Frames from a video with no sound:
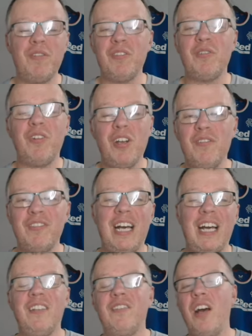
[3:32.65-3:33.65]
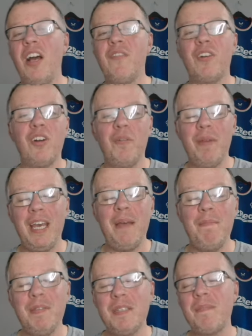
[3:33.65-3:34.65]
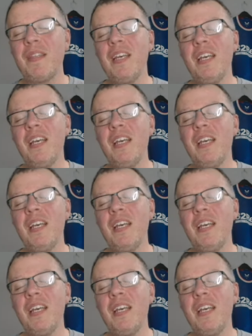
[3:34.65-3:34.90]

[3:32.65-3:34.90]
we've still got enough talent to overcome Hibs.